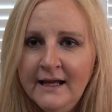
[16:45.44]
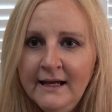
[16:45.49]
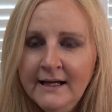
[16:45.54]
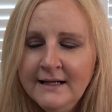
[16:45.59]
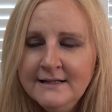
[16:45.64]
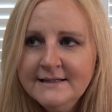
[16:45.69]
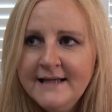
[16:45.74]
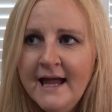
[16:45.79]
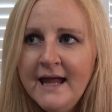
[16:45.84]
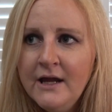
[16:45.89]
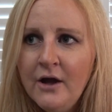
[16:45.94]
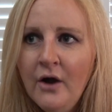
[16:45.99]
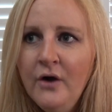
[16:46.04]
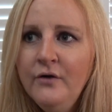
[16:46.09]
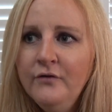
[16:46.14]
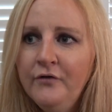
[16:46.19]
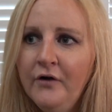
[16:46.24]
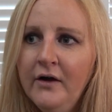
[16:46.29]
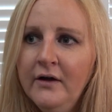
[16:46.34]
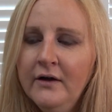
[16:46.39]
can take
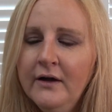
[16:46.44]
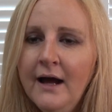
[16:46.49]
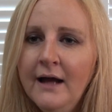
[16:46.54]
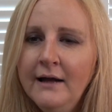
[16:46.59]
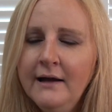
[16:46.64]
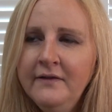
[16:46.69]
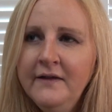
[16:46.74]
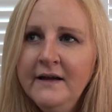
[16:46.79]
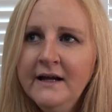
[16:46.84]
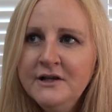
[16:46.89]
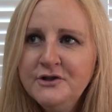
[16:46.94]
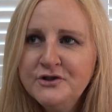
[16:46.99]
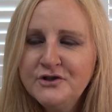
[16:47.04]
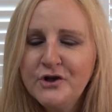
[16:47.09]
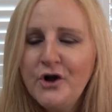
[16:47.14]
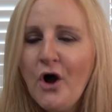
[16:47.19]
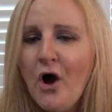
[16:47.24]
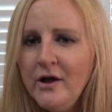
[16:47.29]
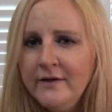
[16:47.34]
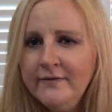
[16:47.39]
over. And I think I
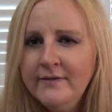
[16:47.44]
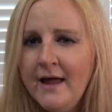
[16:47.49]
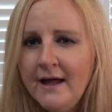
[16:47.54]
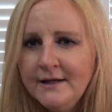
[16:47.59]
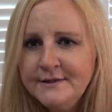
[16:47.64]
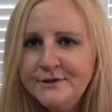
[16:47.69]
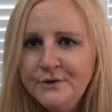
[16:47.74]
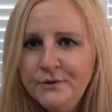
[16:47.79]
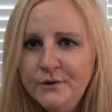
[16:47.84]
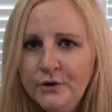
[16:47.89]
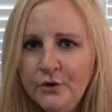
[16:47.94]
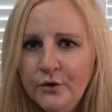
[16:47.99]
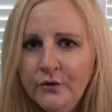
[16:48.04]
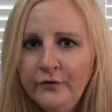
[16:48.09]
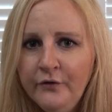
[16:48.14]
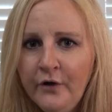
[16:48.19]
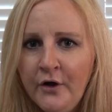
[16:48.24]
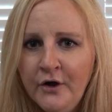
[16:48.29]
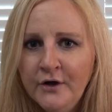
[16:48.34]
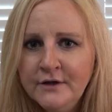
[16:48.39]
just got in there soon
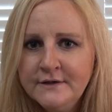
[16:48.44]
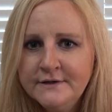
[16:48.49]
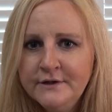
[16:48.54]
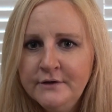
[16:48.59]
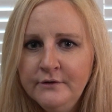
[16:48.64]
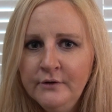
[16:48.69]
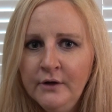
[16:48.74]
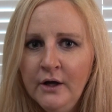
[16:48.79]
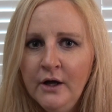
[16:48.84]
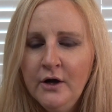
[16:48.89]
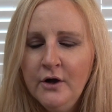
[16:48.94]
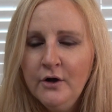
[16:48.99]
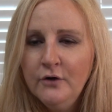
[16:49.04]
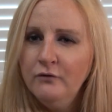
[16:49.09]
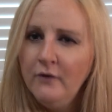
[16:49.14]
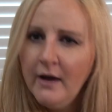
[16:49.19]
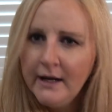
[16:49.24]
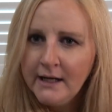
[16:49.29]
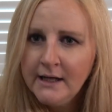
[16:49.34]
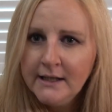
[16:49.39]
enough for her to
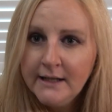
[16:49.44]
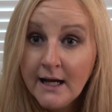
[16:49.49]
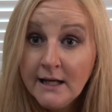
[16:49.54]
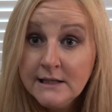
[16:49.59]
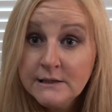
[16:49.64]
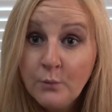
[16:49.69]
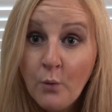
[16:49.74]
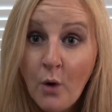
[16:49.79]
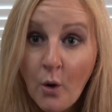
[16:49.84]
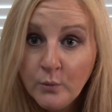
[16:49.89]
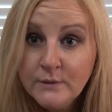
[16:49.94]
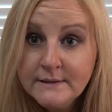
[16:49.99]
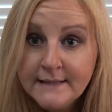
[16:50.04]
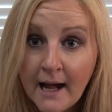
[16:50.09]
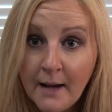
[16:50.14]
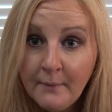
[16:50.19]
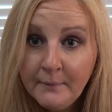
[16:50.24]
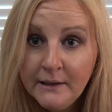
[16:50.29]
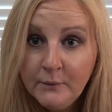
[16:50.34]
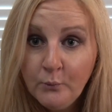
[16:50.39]
recognize what was
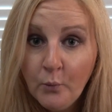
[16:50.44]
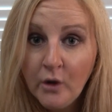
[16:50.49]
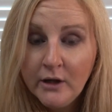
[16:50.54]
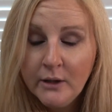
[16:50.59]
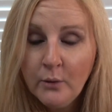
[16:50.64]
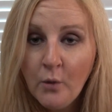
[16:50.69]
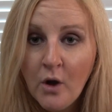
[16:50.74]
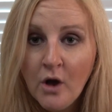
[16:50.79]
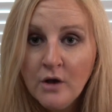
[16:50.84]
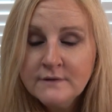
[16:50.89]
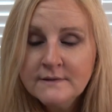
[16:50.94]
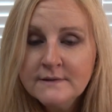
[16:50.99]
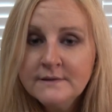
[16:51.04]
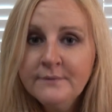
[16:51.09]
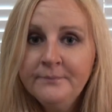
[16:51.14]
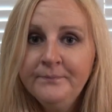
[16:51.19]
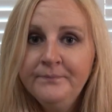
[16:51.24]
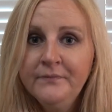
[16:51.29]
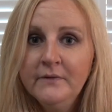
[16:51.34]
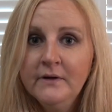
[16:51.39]
happening, what it
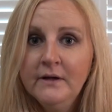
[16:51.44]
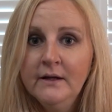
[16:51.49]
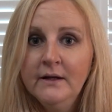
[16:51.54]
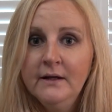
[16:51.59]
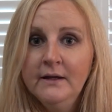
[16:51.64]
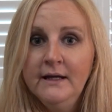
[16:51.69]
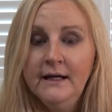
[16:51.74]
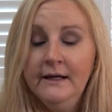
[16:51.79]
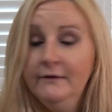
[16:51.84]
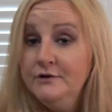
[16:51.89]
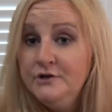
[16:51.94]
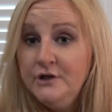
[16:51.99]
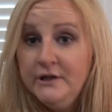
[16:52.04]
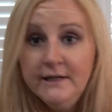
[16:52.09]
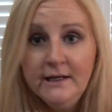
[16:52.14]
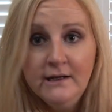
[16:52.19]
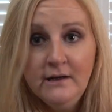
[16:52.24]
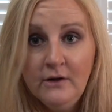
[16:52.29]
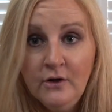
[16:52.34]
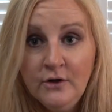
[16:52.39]
was. If she
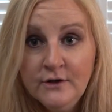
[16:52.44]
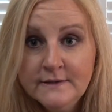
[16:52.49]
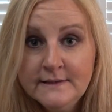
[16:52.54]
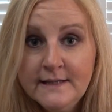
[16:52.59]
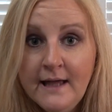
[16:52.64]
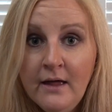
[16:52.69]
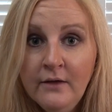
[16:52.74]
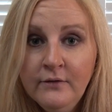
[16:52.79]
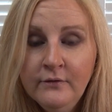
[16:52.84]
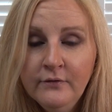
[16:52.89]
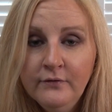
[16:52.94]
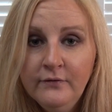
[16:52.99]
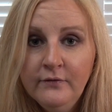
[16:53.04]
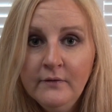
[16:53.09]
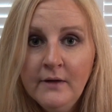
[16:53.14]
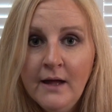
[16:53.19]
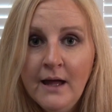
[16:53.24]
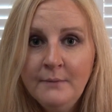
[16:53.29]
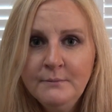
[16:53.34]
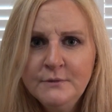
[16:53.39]
didn't herself,
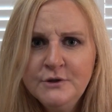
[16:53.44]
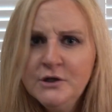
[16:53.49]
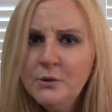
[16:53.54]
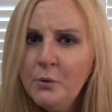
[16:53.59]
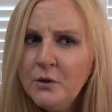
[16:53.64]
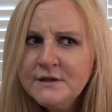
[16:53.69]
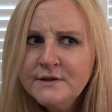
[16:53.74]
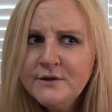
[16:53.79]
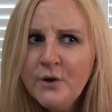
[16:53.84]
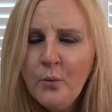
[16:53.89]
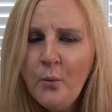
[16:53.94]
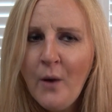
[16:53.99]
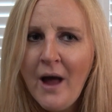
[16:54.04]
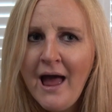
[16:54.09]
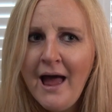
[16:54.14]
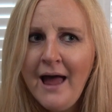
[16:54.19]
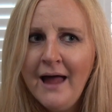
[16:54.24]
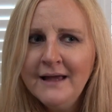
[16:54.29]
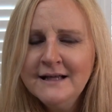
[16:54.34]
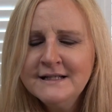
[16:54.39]
she wasn't
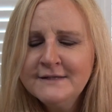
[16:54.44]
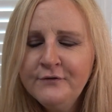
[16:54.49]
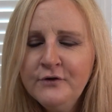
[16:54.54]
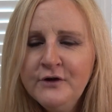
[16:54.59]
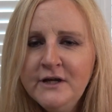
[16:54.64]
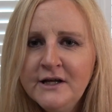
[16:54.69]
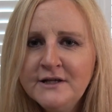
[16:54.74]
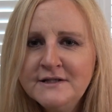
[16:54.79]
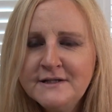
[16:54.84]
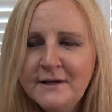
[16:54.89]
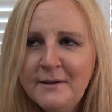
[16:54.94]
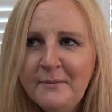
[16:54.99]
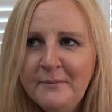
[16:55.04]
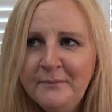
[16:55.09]
aware. It's funny because